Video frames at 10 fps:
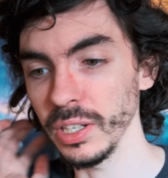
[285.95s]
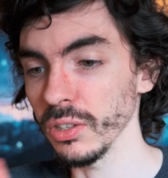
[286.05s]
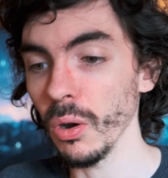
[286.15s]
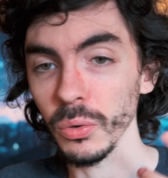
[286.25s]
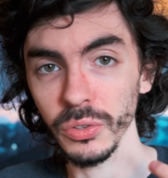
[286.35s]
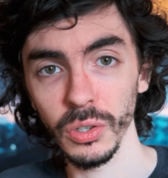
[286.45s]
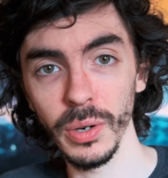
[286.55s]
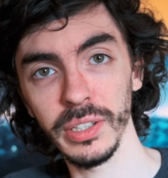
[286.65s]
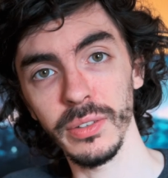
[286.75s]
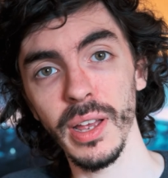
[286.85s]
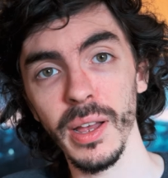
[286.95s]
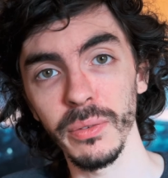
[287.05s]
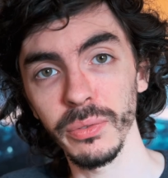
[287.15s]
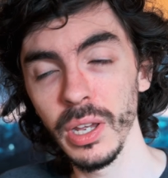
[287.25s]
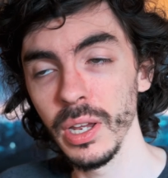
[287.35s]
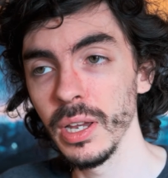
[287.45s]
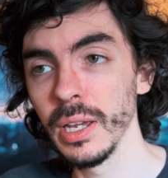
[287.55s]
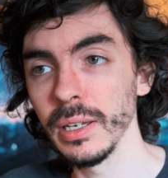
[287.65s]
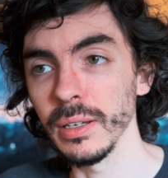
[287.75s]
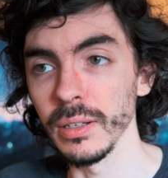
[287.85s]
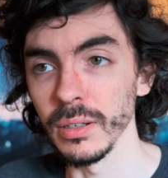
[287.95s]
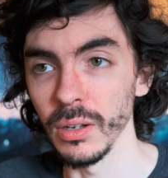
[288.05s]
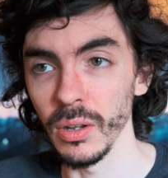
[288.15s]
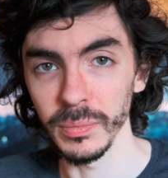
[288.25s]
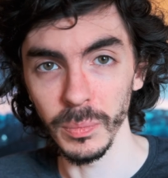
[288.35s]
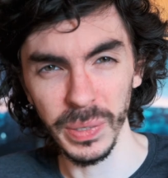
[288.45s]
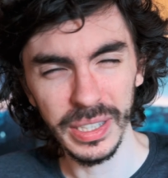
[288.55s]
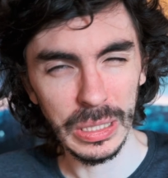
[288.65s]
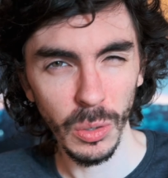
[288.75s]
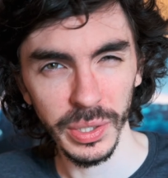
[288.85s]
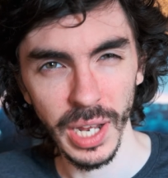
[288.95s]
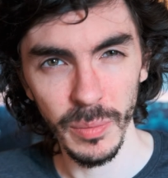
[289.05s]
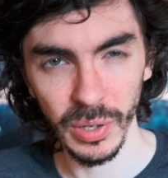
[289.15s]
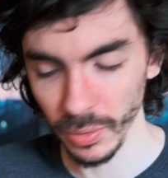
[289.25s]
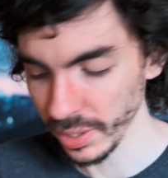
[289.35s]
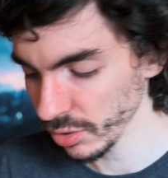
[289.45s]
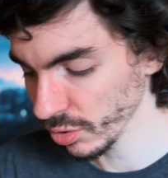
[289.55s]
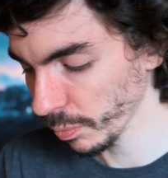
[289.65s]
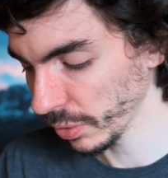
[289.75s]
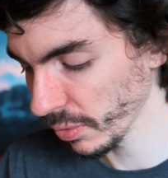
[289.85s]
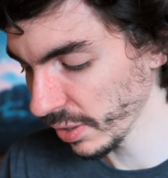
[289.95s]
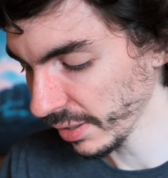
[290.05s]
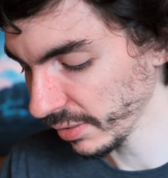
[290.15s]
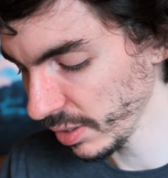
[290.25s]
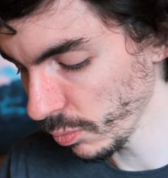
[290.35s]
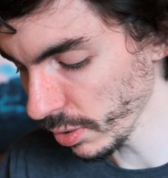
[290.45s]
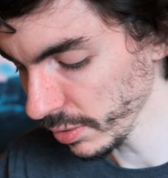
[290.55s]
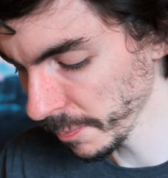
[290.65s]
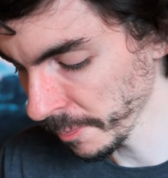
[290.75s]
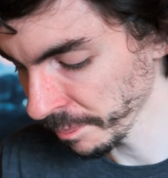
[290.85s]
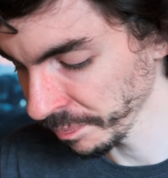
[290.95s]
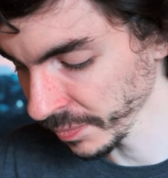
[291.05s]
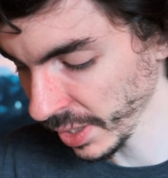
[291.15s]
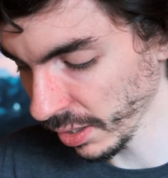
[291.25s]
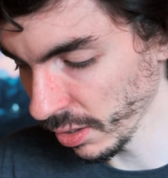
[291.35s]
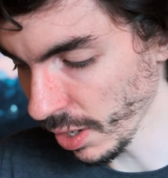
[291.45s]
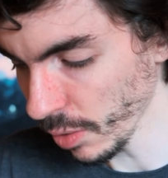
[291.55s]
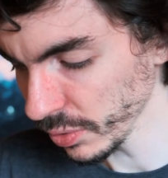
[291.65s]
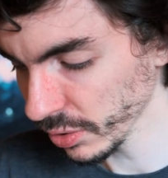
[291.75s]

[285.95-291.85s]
It's also going to have a bit lower dynamic range compared to the X-T1. I would